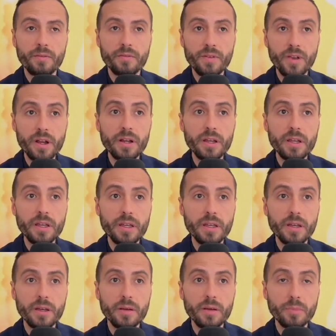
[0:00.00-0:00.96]
very
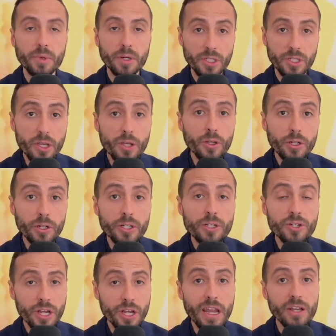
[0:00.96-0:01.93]
particular
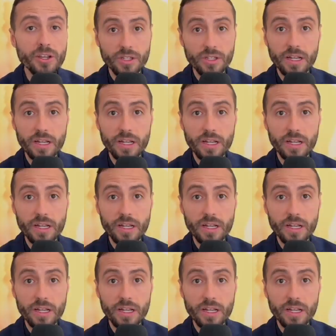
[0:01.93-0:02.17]
change